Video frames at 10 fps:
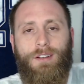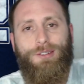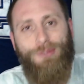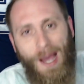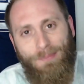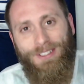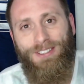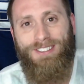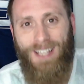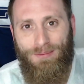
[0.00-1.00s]
Dropped
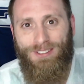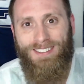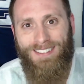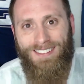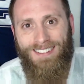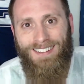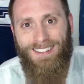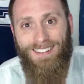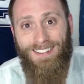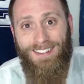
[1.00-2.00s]
interceptions.
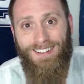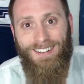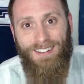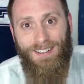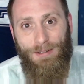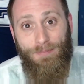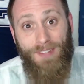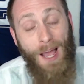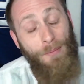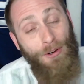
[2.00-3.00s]

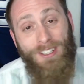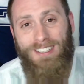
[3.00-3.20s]
I'm only